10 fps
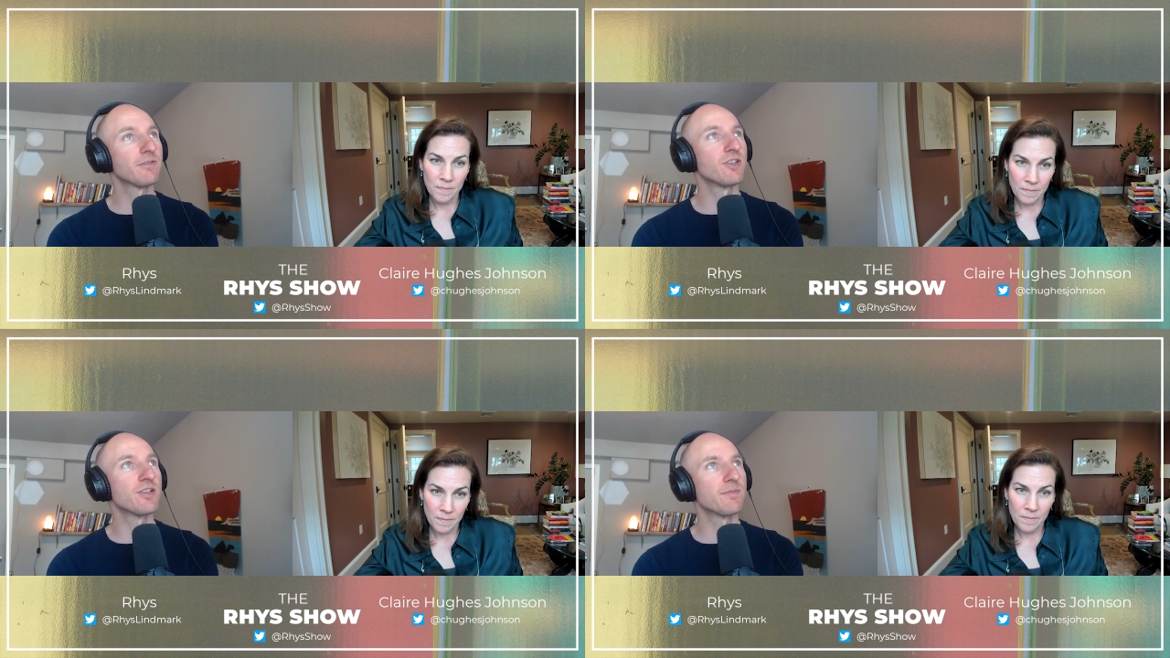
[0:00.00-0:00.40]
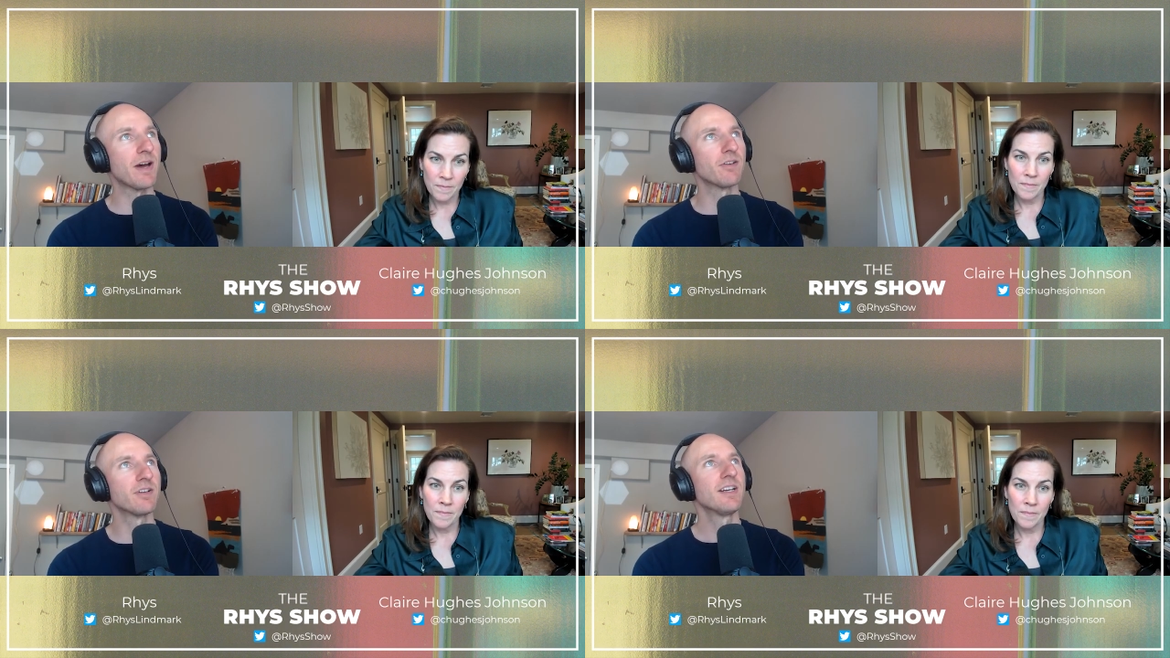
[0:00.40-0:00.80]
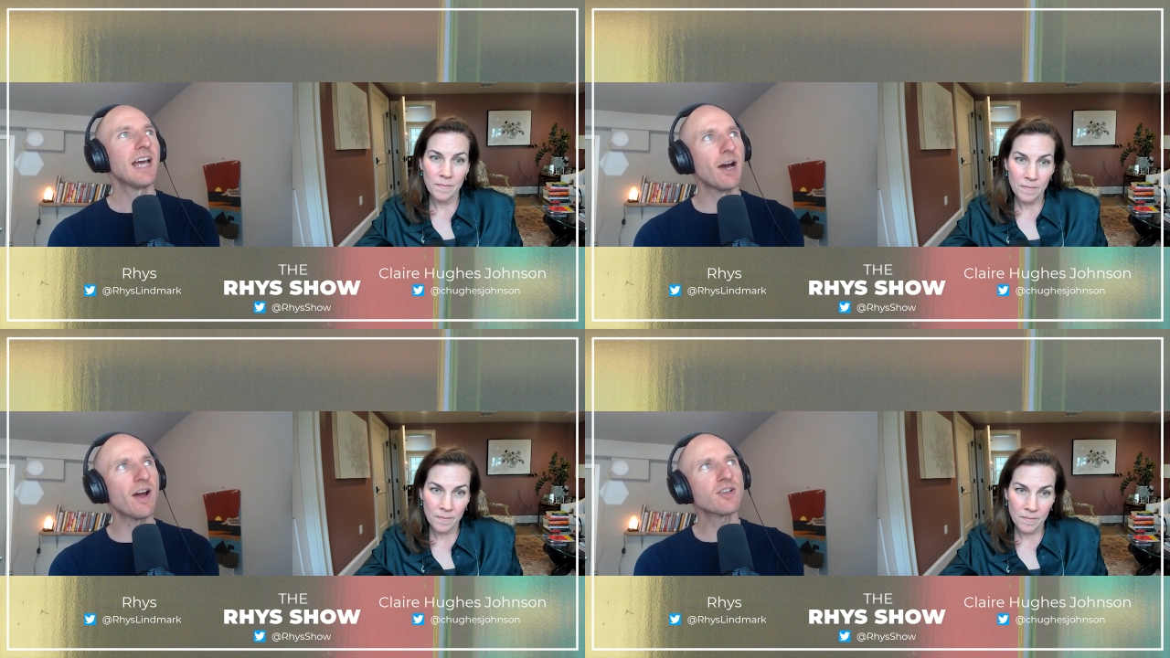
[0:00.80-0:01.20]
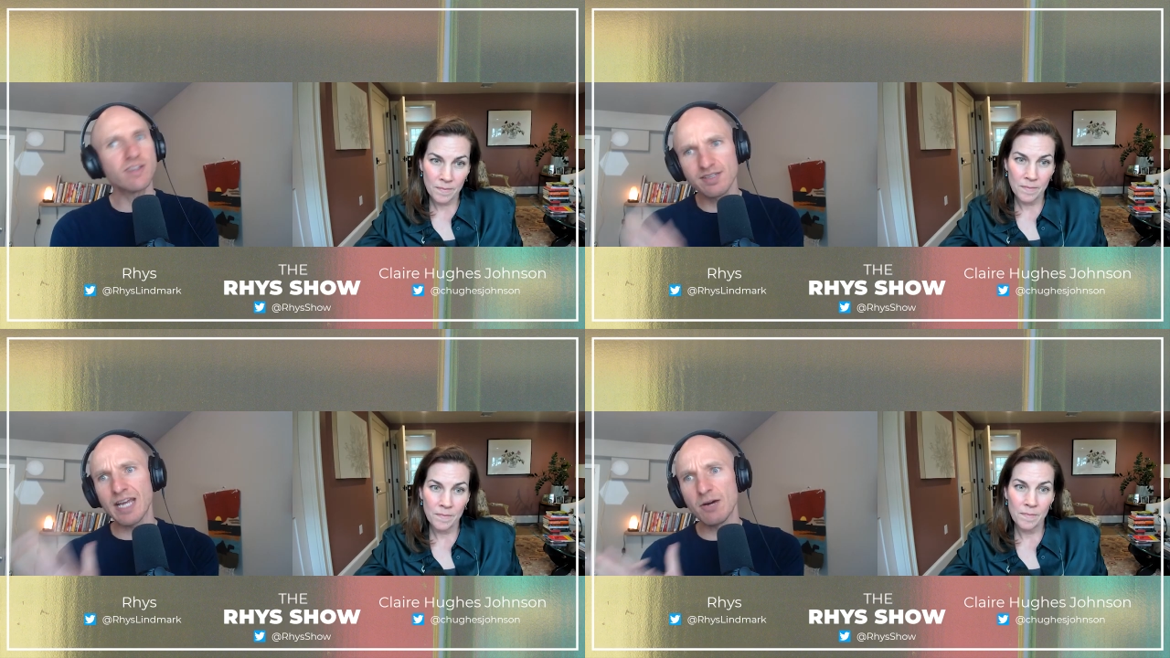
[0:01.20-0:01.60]
Speaker 1: which is about how actually
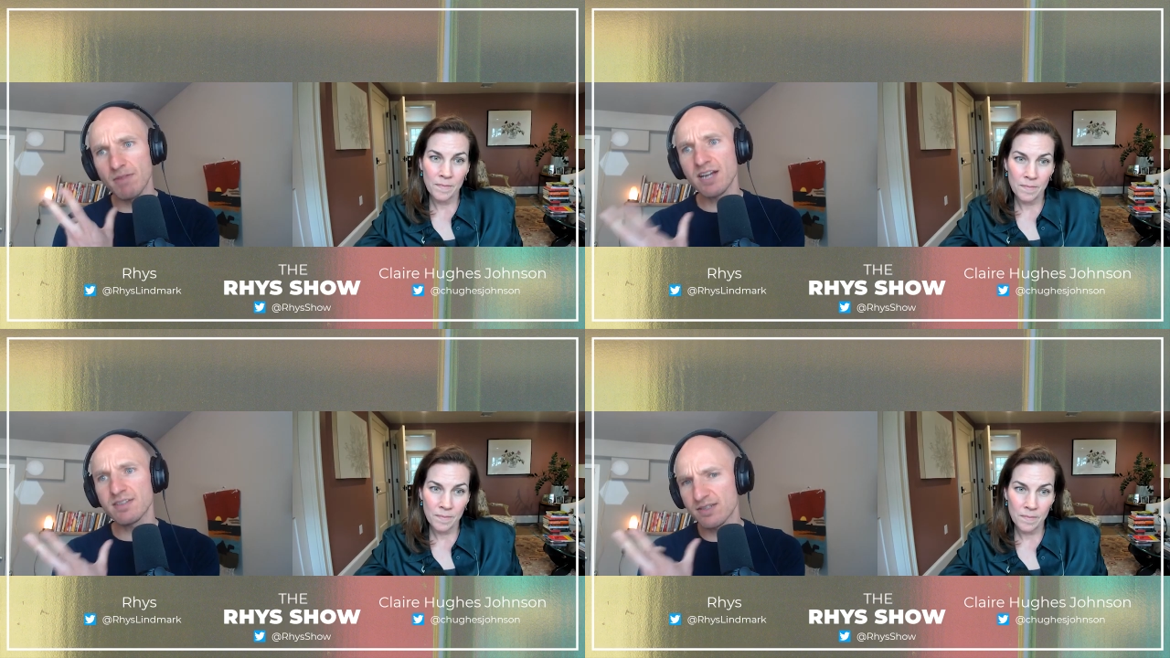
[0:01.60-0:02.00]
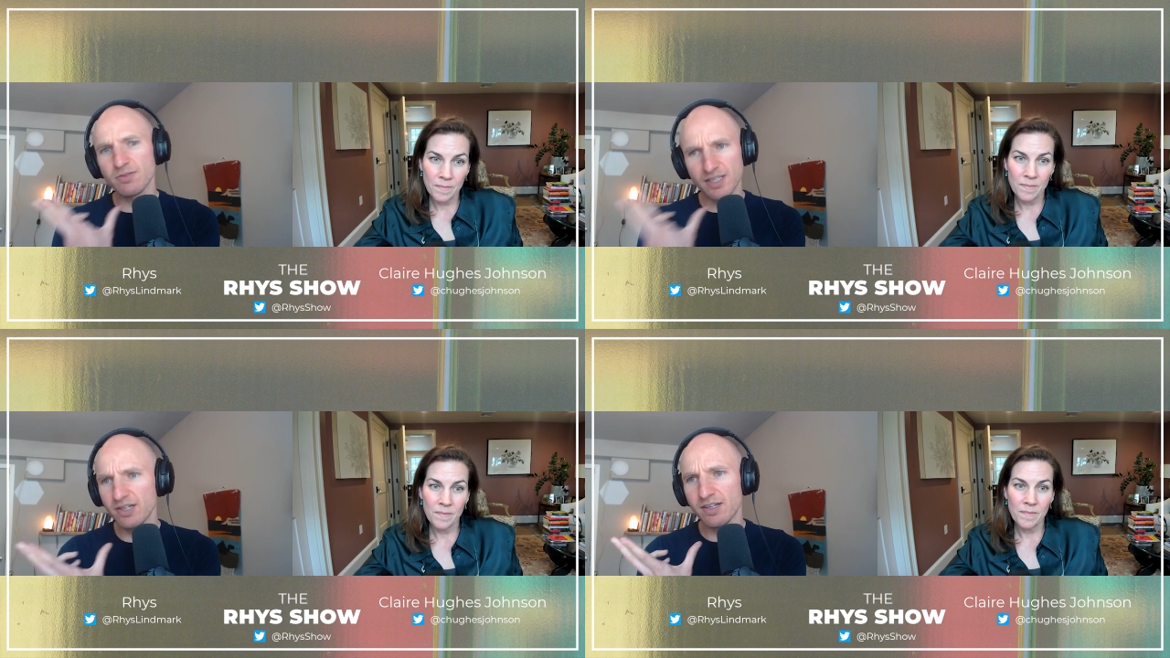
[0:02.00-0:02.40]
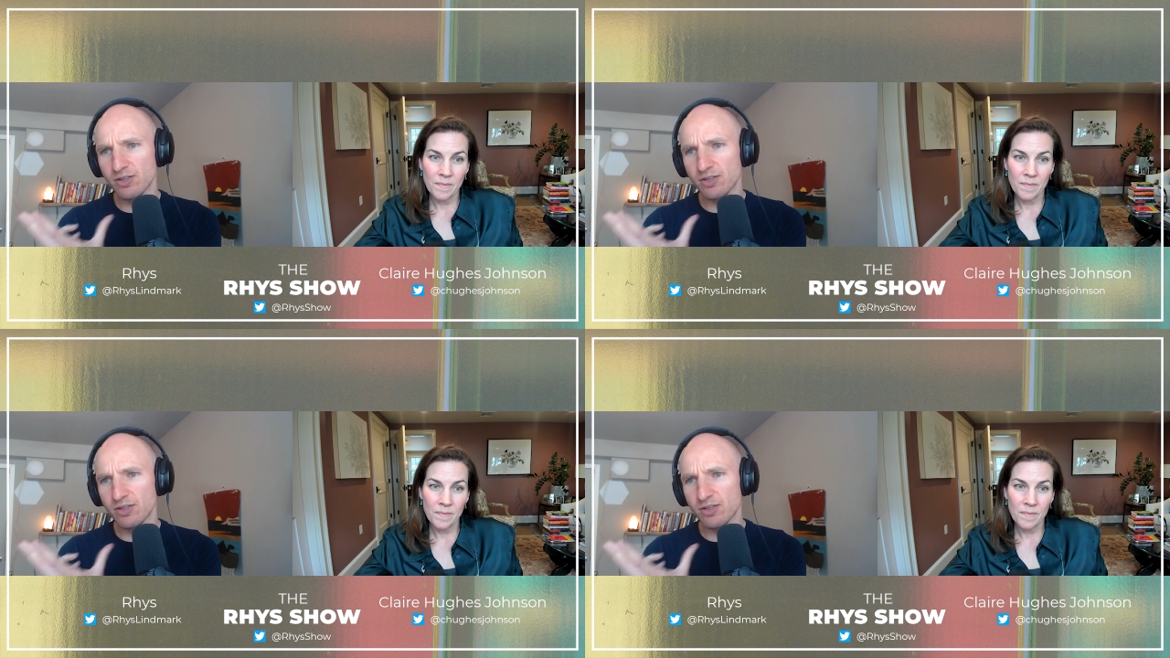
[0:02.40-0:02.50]
the scout mindset's really good.